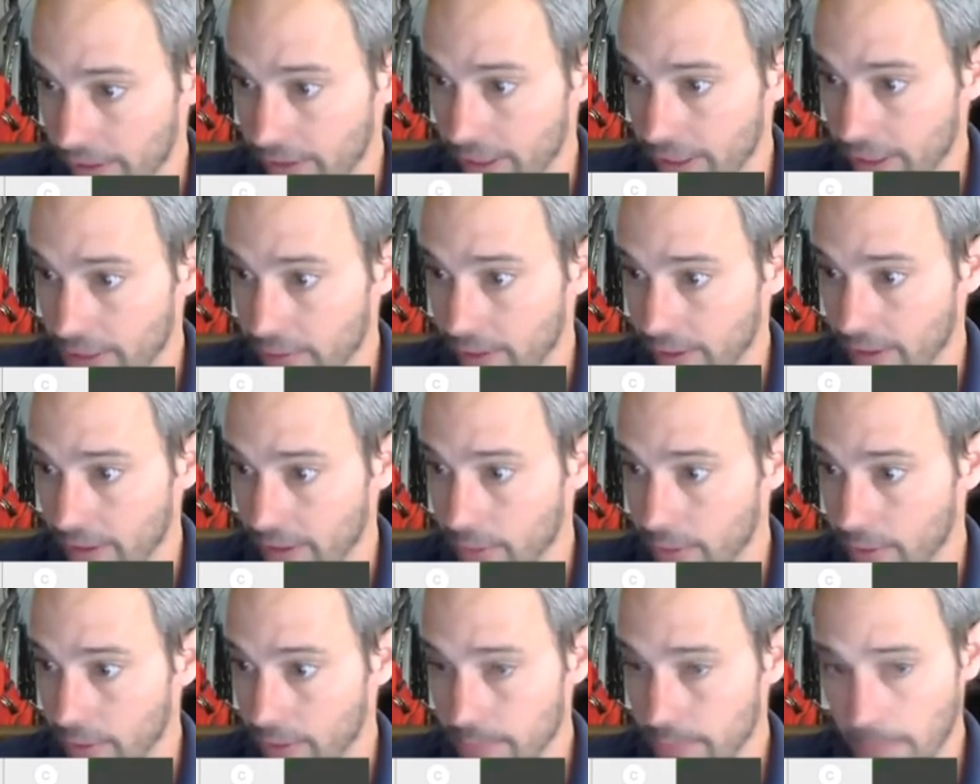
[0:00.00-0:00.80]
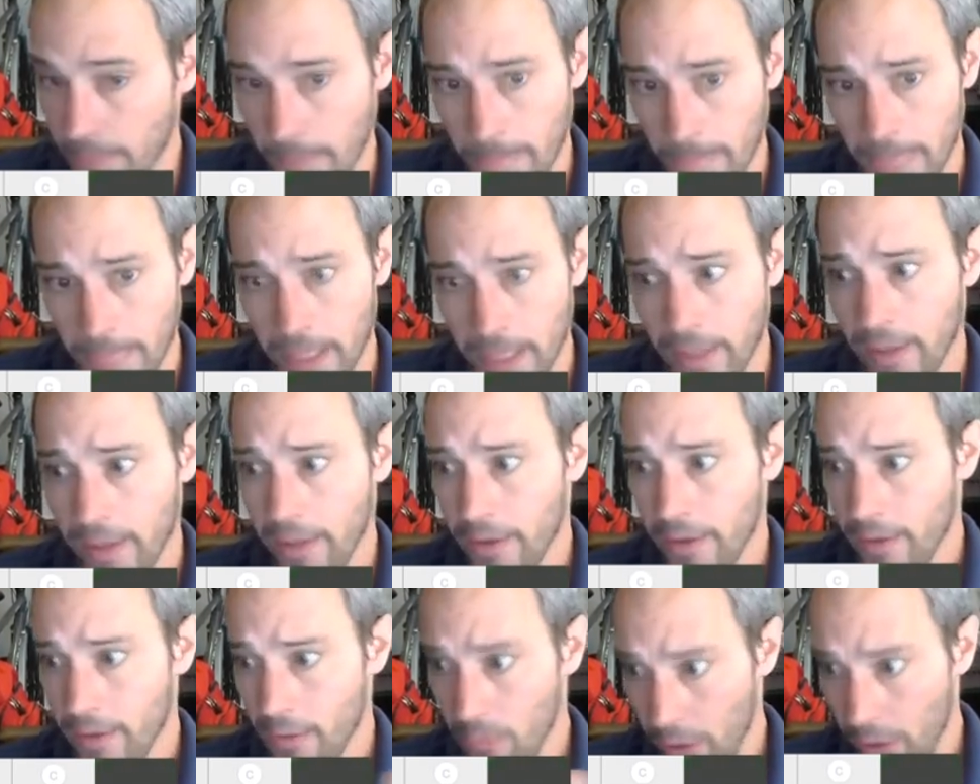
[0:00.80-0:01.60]
that a saturated liquid,
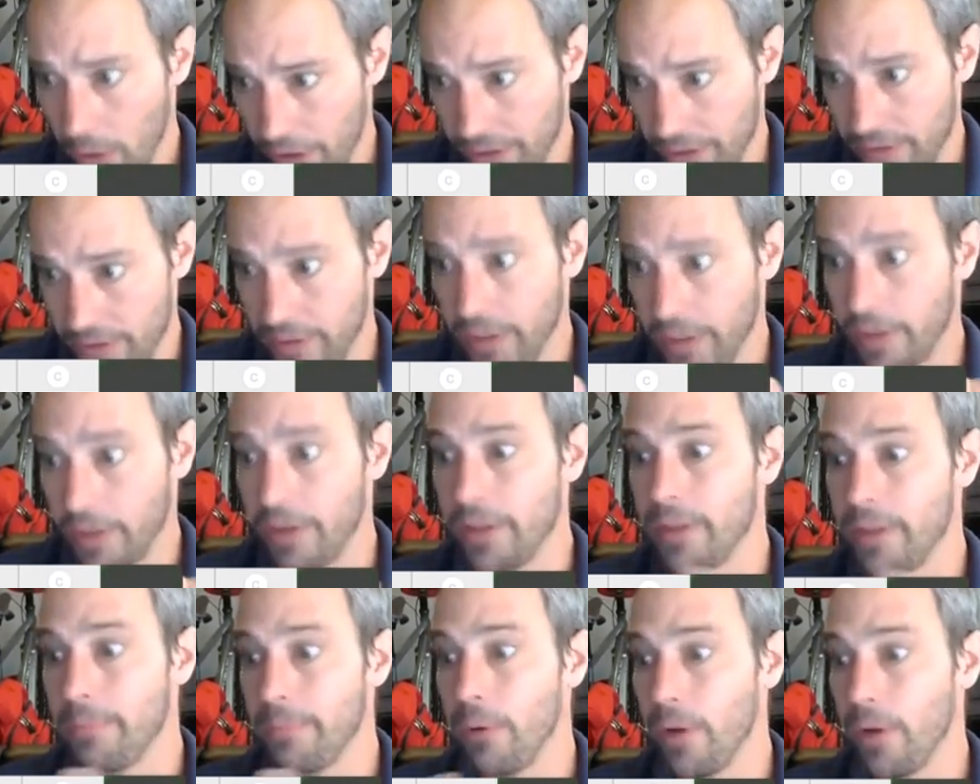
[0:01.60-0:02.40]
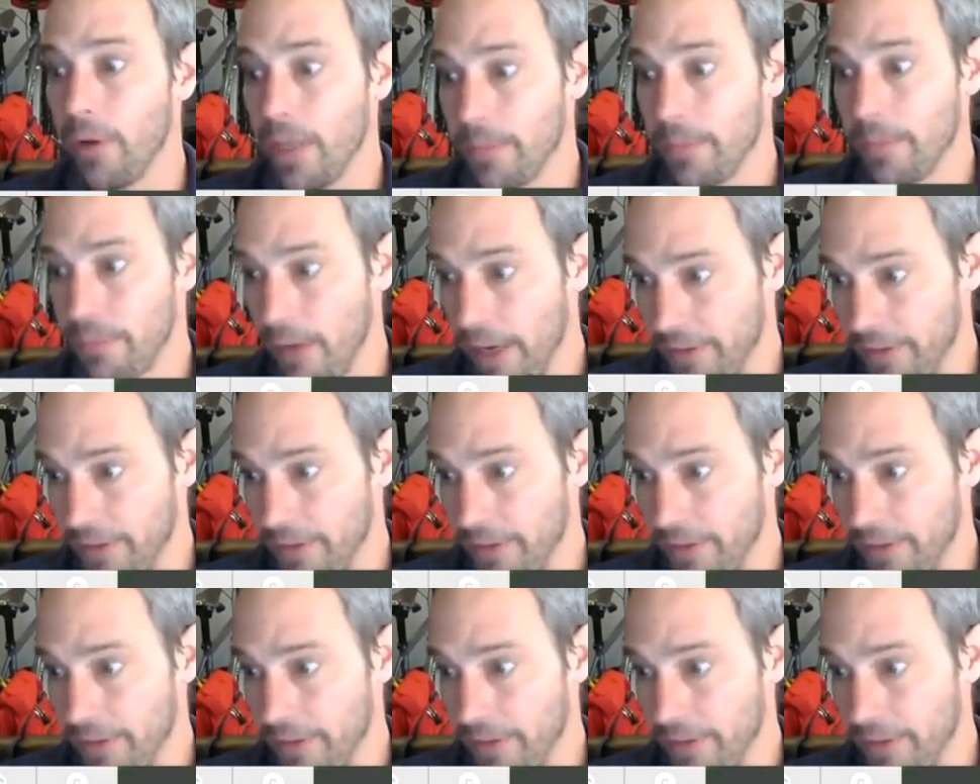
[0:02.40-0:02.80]
whether it's during the boiling